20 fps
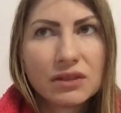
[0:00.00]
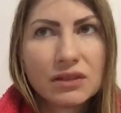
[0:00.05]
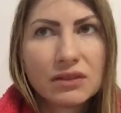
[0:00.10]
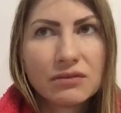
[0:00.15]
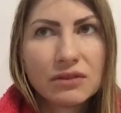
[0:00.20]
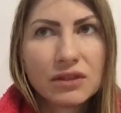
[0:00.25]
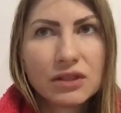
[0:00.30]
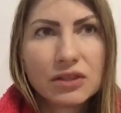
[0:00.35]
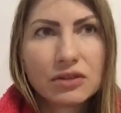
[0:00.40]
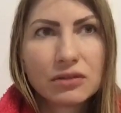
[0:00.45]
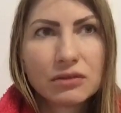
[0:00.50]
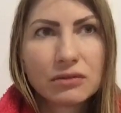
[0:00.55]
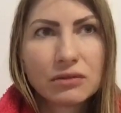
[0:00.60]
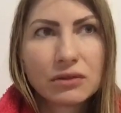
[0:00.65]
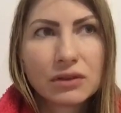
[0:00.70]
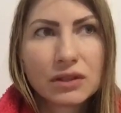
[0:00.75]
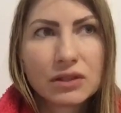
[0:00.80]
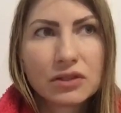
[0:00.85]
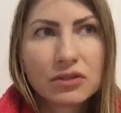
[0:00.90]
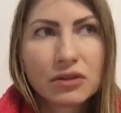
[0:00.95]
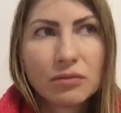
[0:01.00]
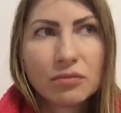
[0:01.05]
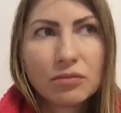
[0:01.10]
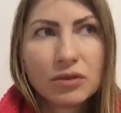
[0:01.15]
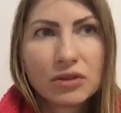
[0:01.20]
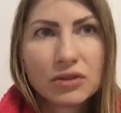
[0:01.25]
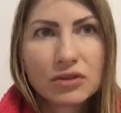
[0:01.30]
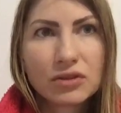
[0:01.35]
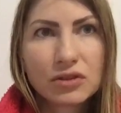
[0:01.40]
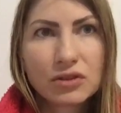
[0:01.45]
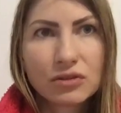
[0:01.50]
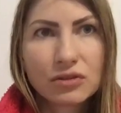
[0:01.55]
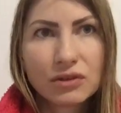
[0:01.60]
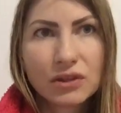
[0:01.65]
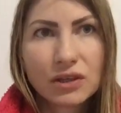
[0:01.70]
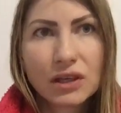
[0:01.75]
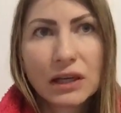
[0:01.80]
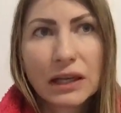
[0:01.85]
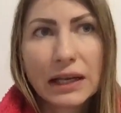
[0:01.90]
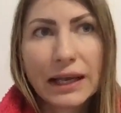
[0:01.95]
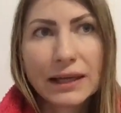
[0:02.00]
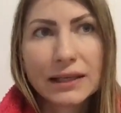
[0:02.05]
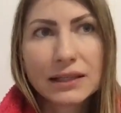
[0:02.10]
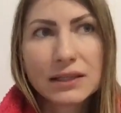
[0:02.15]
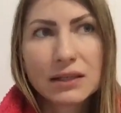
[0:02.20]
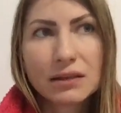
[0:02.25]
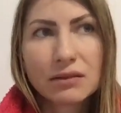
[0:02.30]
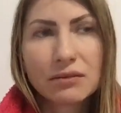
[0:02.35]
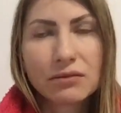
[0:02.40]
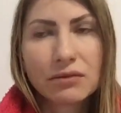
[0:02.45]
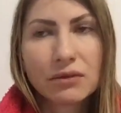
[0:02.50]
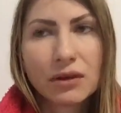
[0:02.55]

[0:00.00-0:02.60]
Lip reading: individual contributes to the collective.